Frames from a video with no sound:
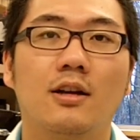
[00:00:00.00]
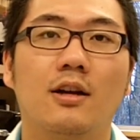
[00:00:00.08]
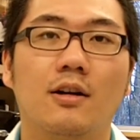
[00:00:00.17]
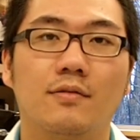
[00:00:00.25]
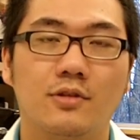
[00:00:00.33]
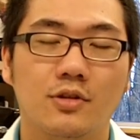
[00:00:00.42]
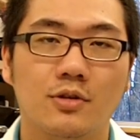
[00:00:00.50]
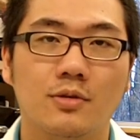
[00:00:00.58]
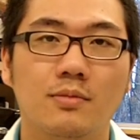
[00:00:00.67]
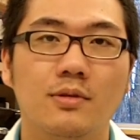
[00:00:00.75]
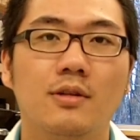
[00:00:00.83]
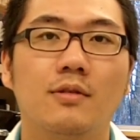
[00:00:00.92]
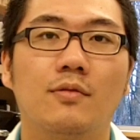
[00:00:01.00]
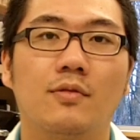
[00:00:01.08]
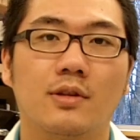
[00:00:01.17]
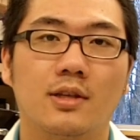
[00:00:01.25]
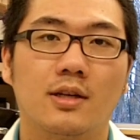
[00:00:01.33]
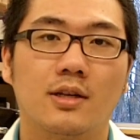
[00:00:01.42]
of tube
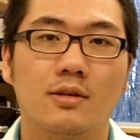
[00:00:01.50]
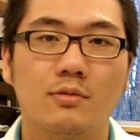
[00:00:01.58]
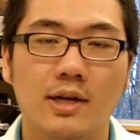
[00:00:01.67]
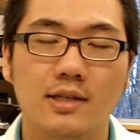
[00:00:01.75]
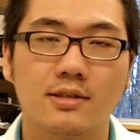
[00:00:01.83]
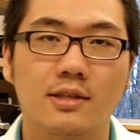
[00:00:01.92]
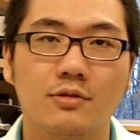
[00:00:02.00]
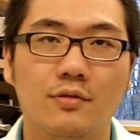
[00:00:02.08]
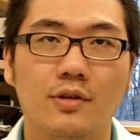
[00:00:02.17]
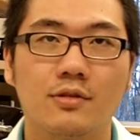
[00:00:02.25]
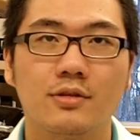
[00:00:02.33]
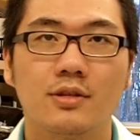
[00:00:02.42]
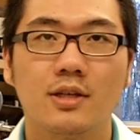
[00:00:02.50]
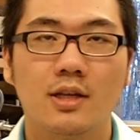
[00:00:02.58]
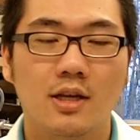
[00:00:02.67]
for the right centrifuge.